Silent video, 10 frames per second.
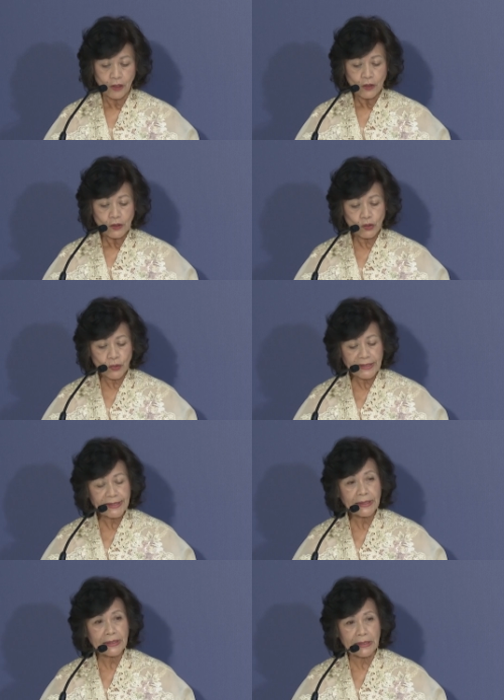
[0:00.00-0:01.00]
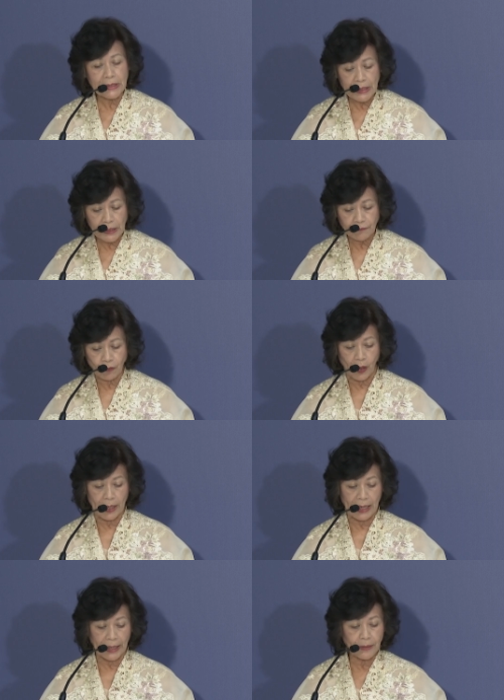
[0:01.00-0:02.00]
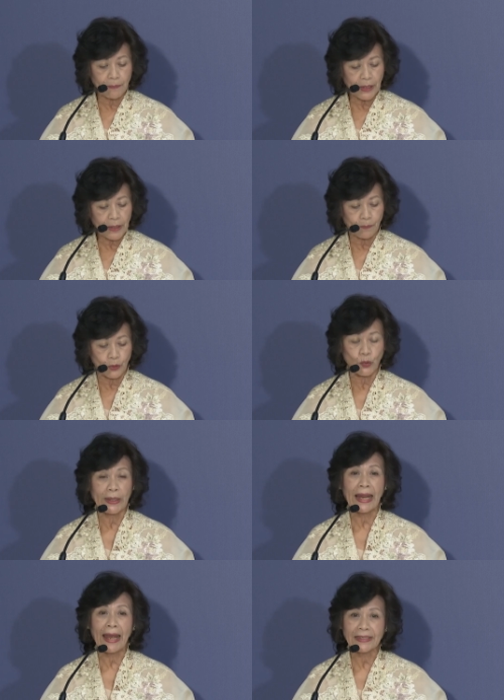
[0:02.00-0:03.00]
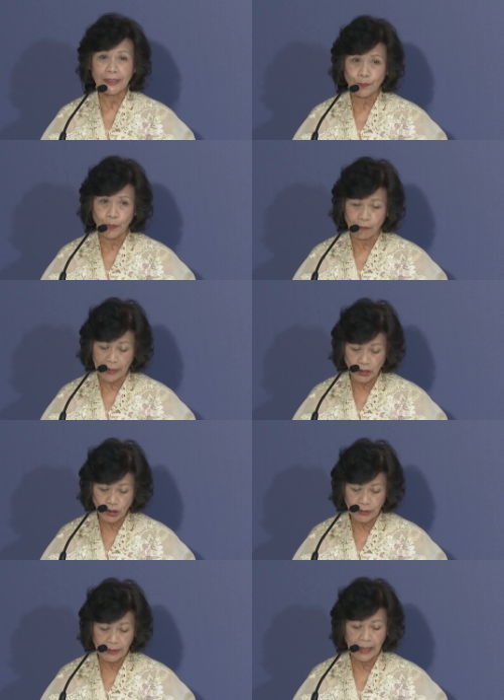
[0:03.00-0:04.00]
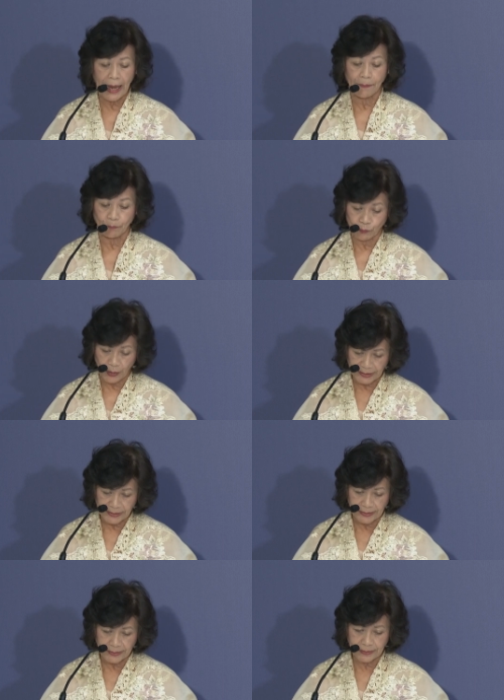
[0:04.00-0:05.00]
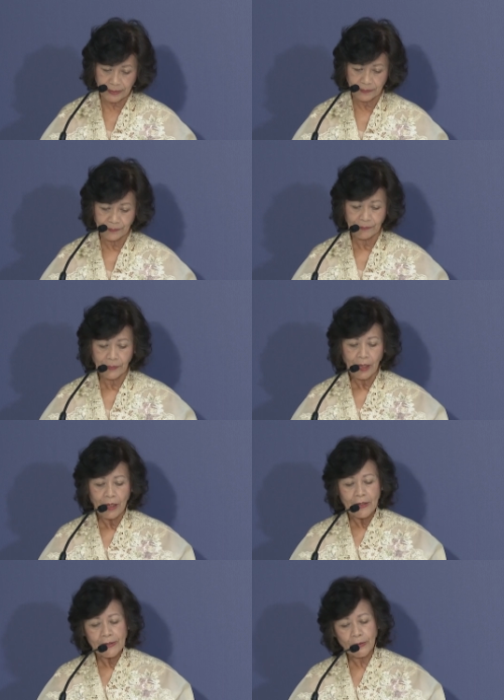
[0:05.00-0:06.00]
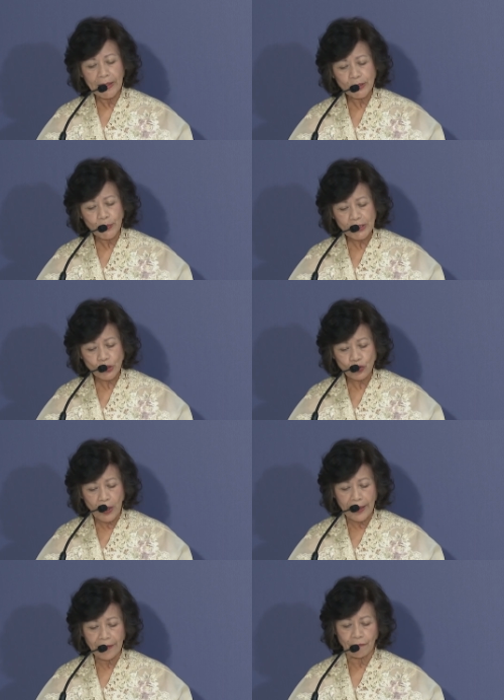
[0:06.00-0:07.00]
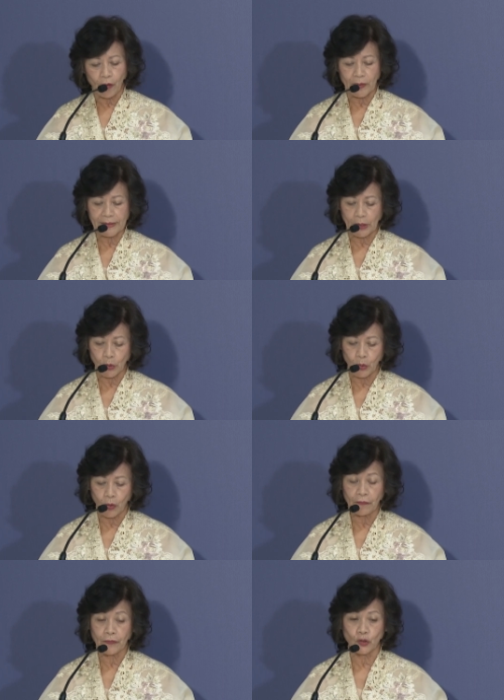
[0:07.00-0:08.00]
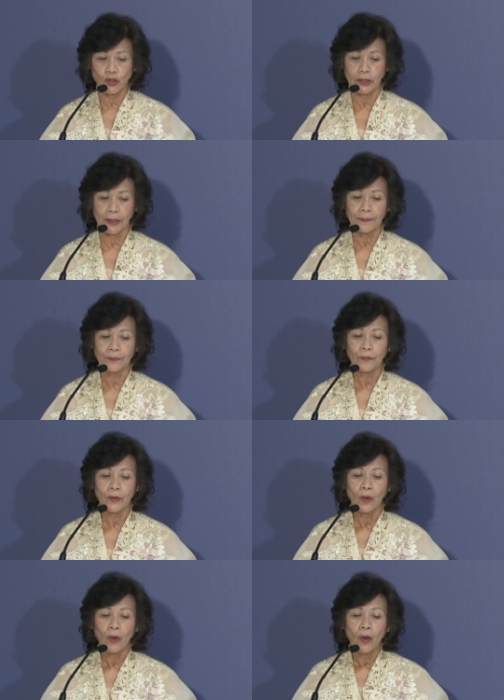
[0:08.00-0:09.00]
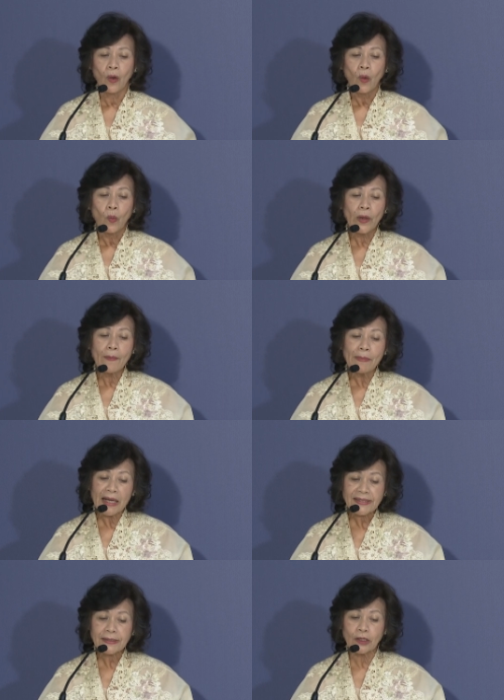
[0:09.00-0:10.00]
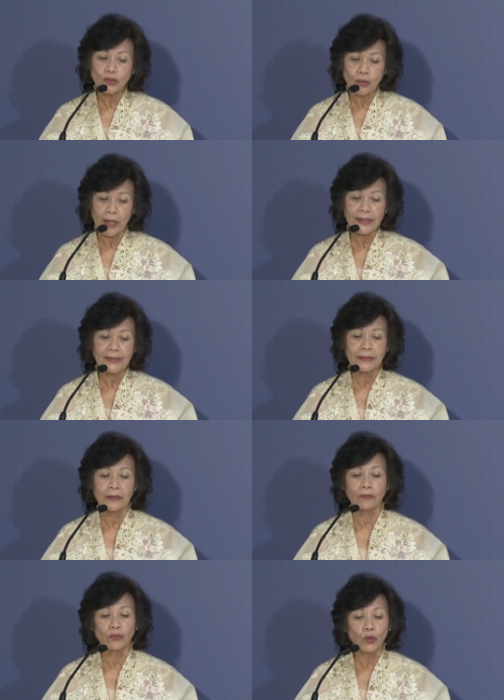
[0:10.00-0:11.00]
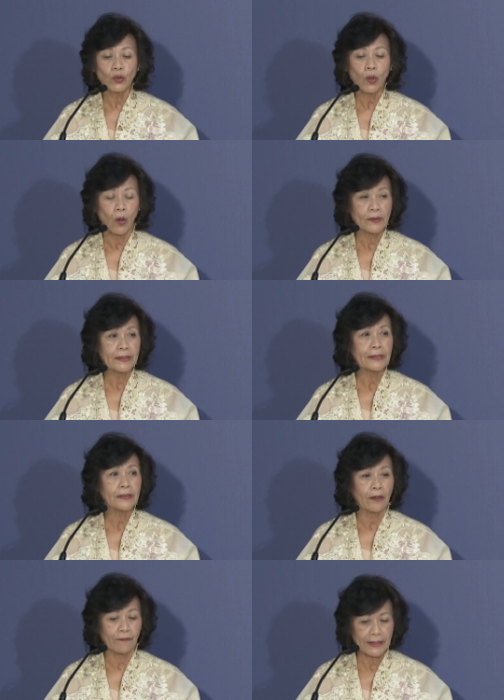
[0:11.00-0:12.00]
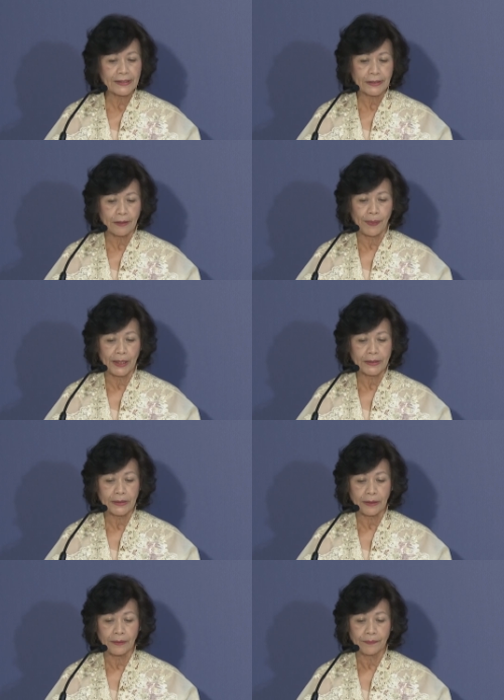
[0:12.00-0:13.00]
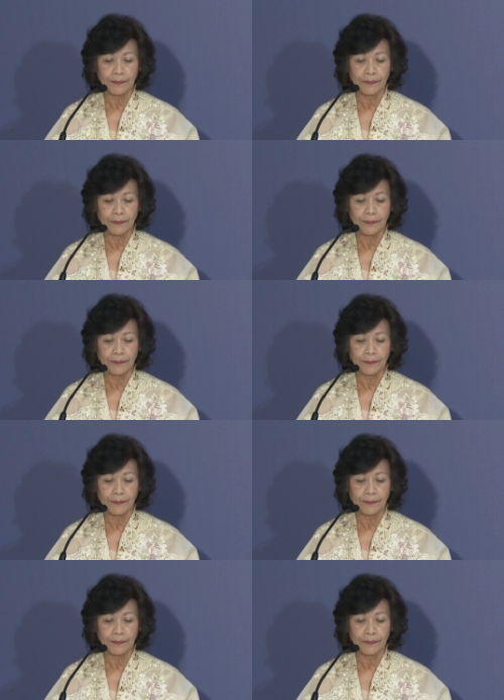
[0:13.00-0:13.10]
stressing the need for alignment between aspiration and practice. So as we strive for a secure future, we must address the root causes of instability,